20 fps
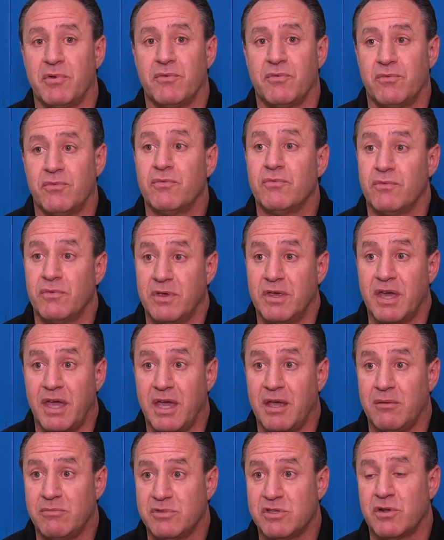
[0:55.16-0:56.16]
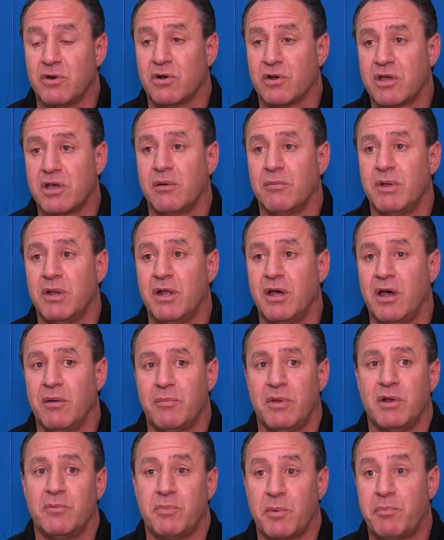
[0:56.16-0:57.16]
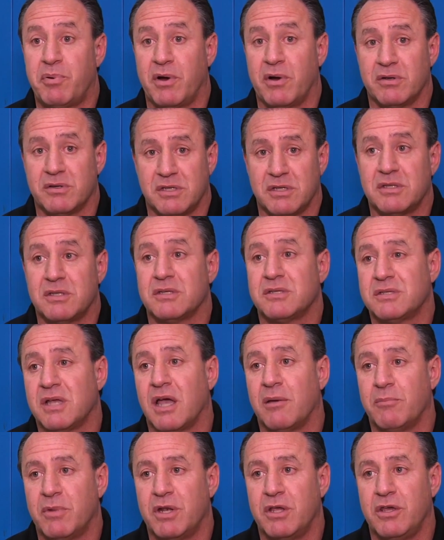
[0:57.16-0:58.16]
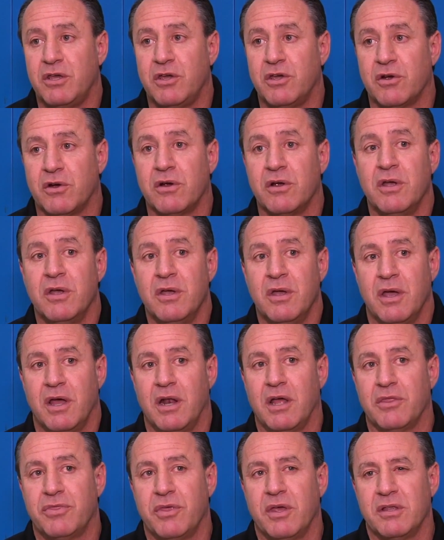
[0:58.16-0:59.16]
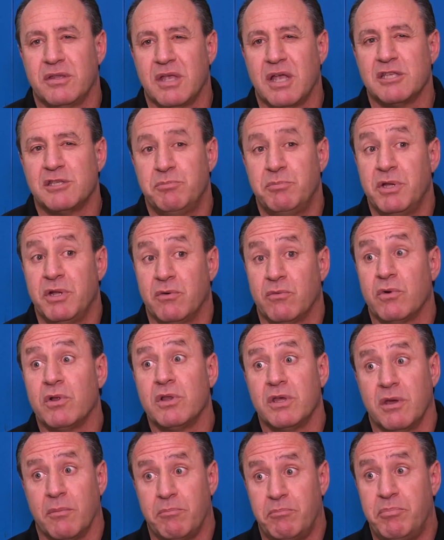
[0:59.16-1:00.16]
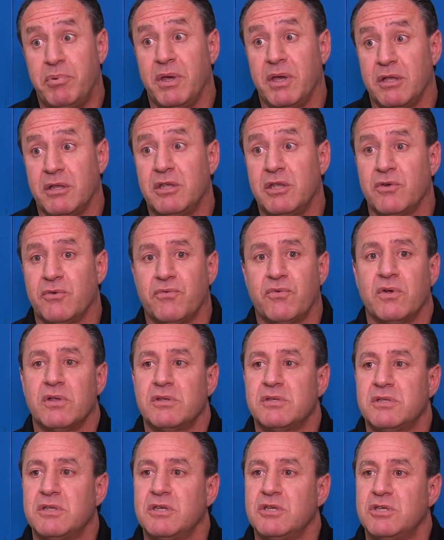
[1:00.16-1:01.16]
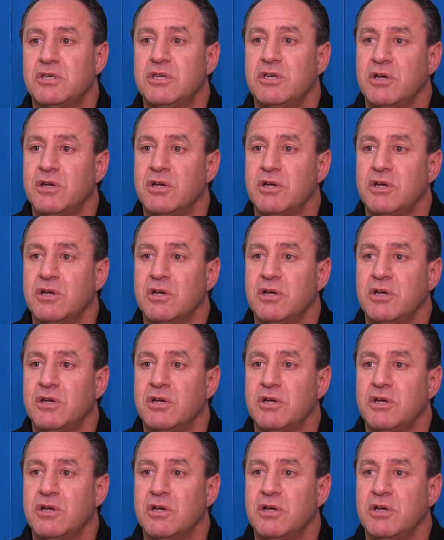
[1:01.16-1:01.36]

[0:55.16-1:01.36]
of games that are coming up and to prepare us at this time of the year. And I think that's been really a big difference this